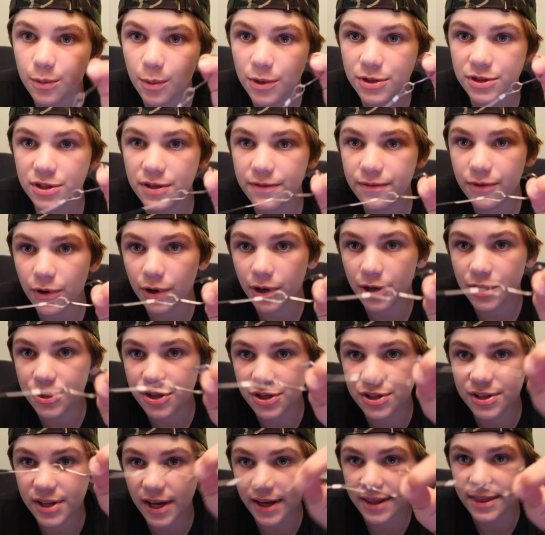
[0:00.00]
once you've got it
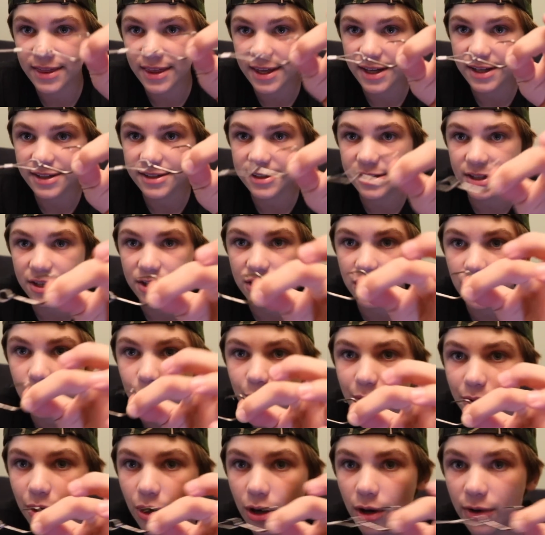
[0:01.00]
just like this,
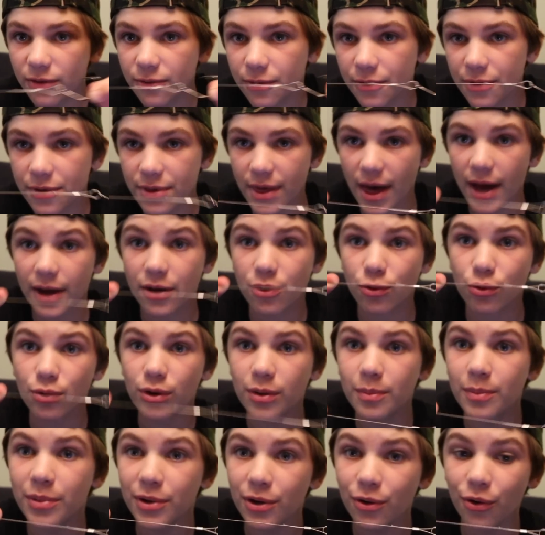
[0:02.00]
secured off with that
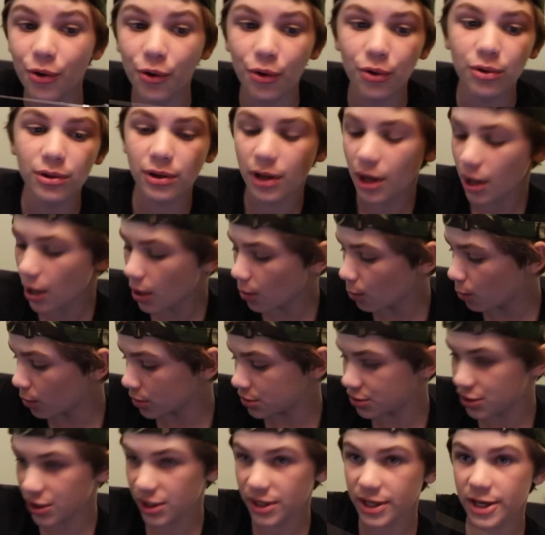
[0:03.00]
crimp and all,
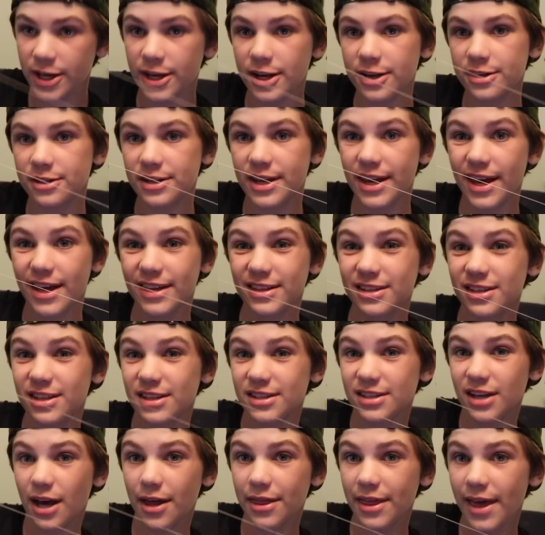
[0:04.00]
what you need is to get to
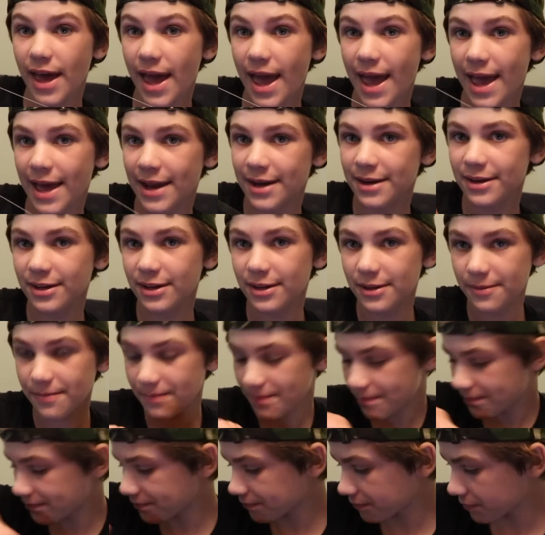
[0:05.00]
this other end,
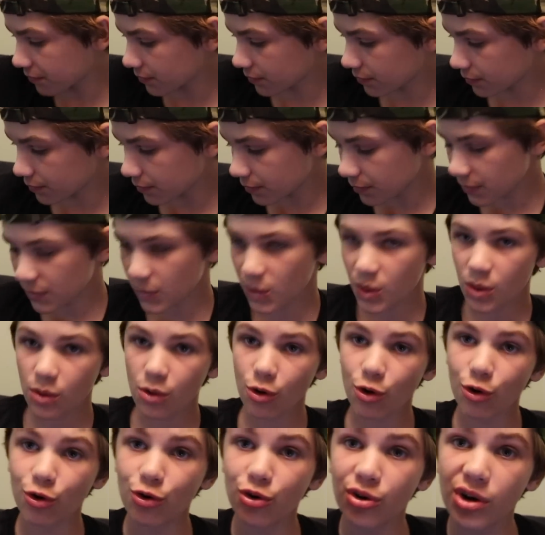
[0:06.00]

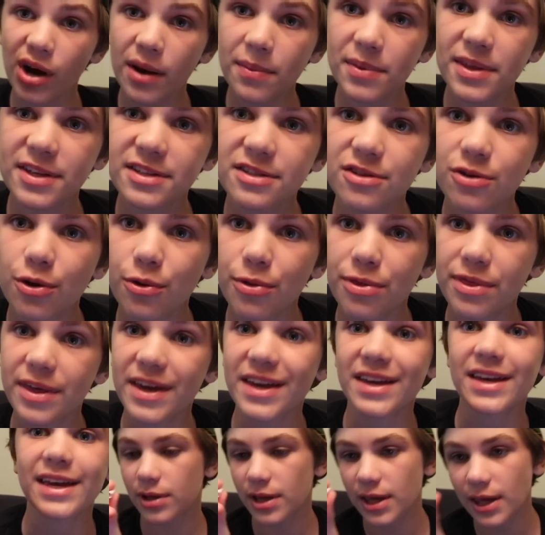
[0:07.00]
grab this little
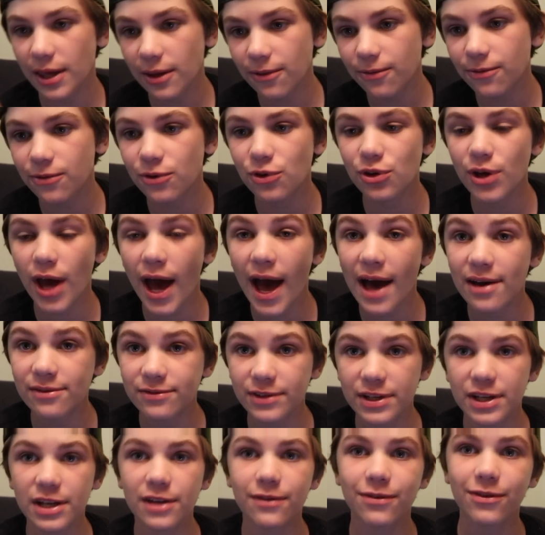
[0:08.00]
thing if you have
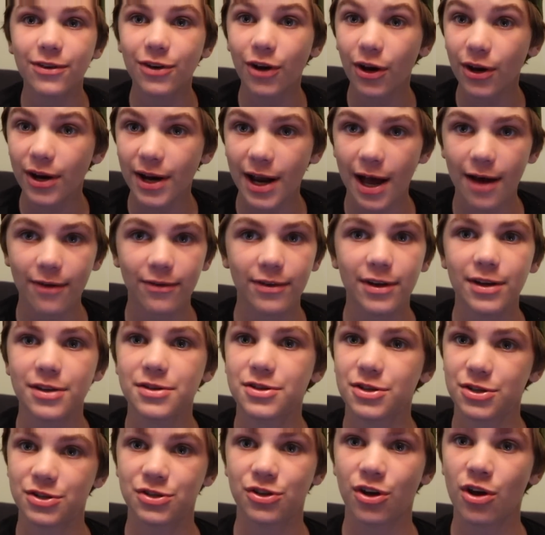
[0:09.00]
it. If you don't have it,
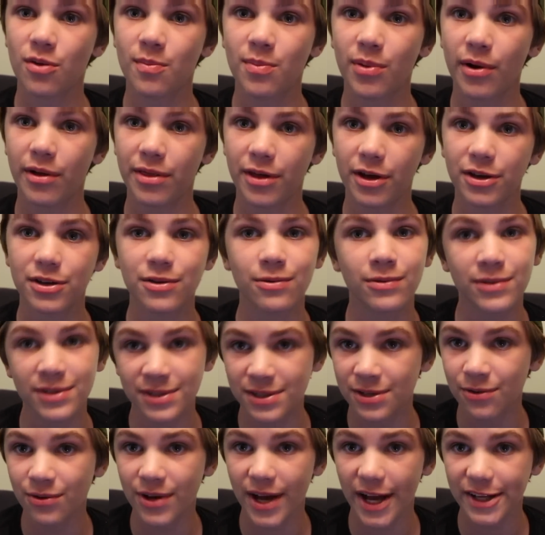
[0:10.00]
just don't bother, you'll
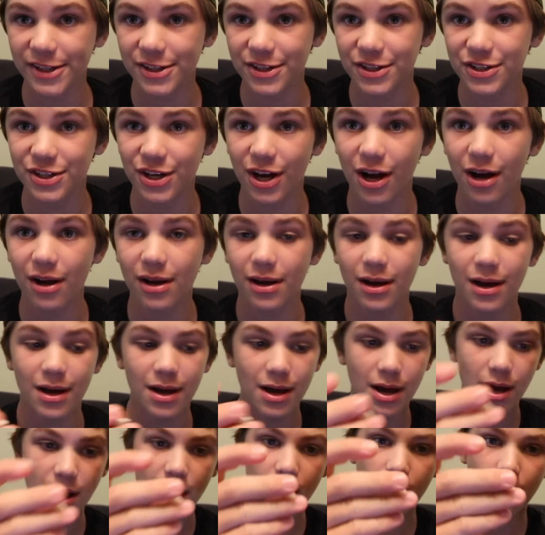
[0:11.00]
still catch a shark.
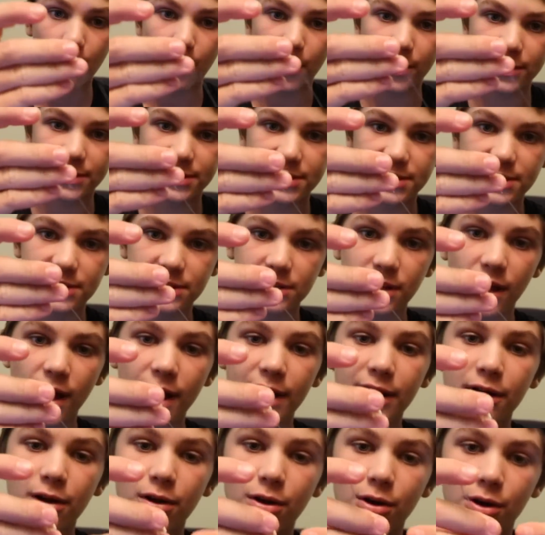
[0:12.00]
But
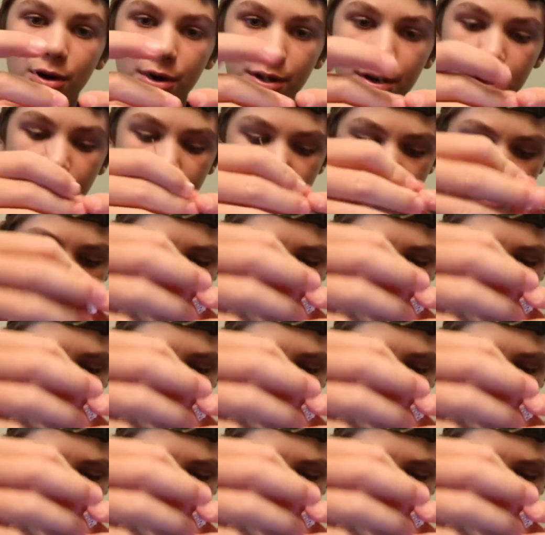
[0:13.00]
slide it on,